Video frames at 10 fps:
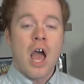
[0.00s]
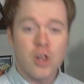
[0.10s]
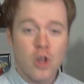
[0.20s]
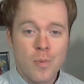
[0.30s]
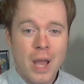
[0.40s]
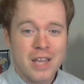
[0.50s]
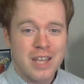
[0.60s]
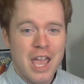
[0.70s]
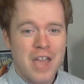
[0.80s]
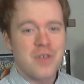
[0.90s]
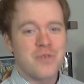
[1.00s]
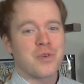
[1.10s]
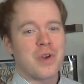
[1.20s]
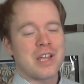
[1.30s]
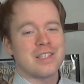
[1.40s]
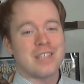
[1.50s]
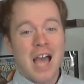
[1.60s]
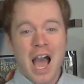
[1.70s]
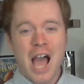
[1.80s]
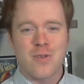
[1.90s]
Hello, my uncanny friends.
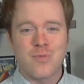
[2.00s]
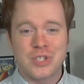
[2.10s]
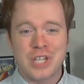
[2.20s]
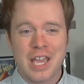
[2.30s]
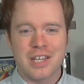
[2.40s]
I am JADe,